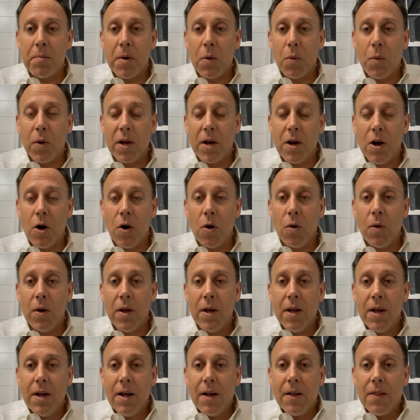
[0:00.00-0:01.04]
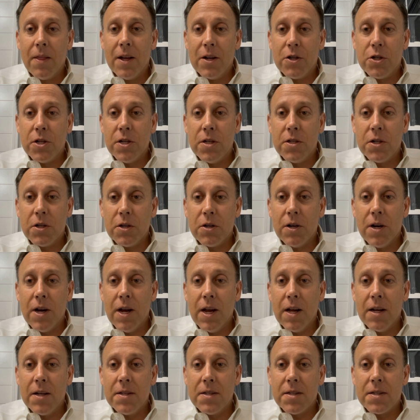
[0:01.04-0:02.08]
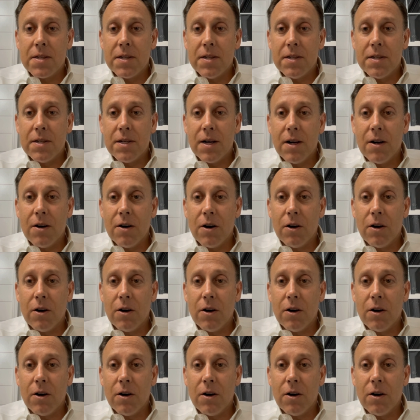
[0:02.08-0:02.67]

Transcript: But we know that she's in good hands and uh,